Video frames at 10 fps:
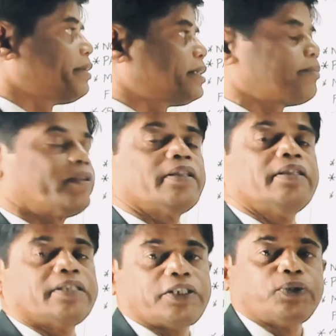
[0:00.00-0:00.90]
weight.
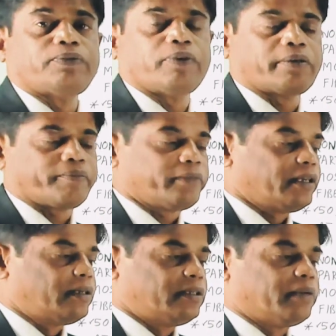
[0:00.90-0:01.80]
These are used for
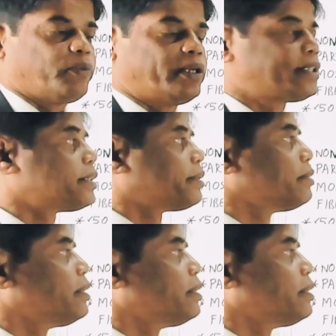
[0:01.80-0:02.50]
the polyester.